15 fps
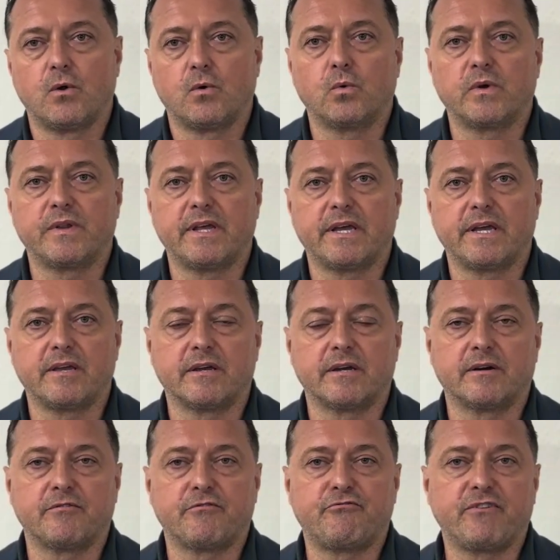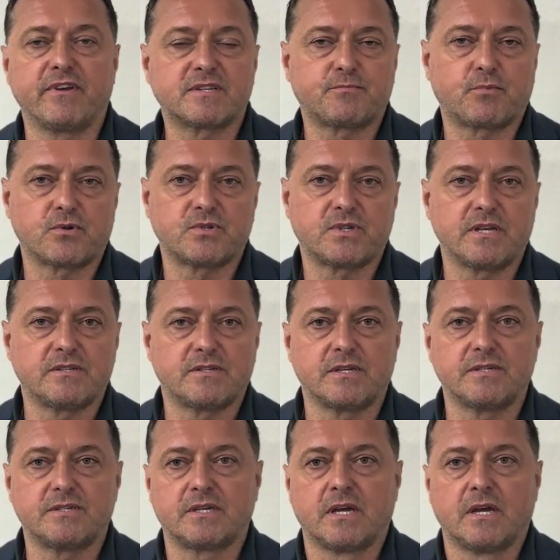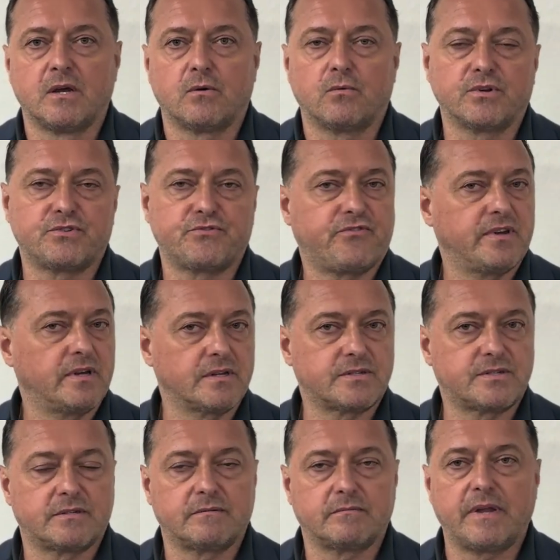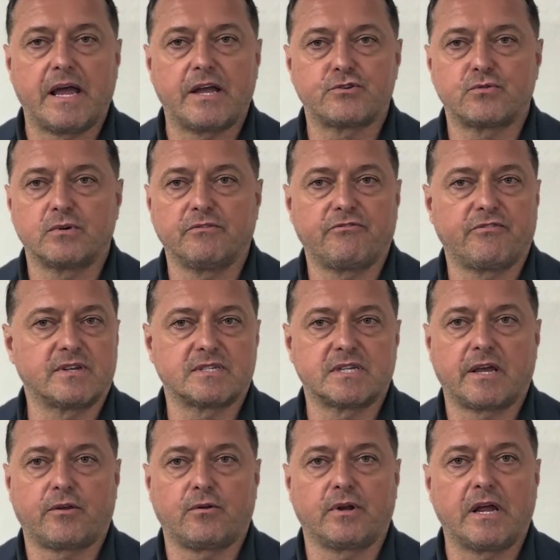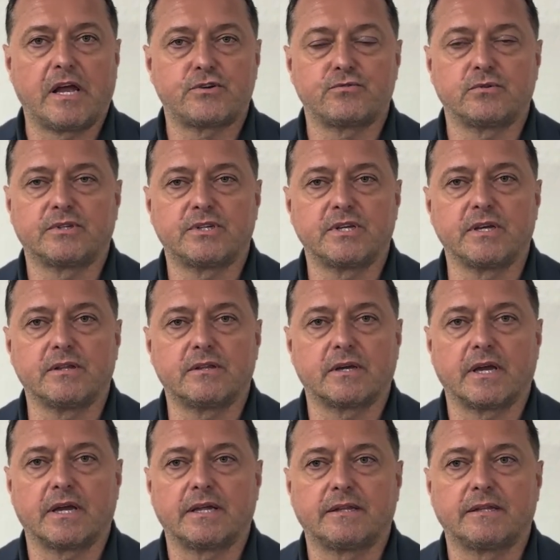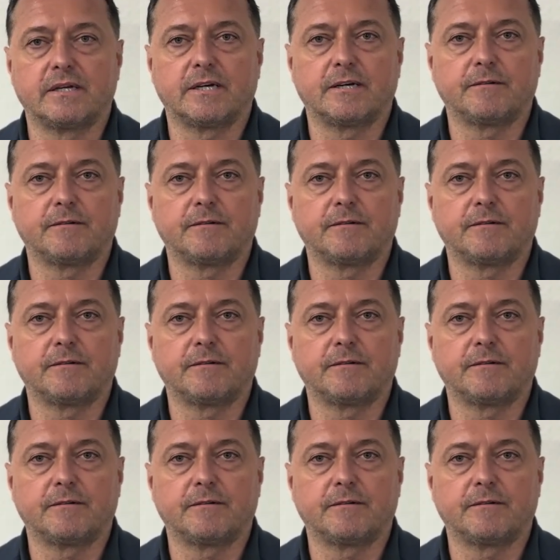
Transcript: with a fixed prosthesis, which feels natural, feels like your natural teeth, and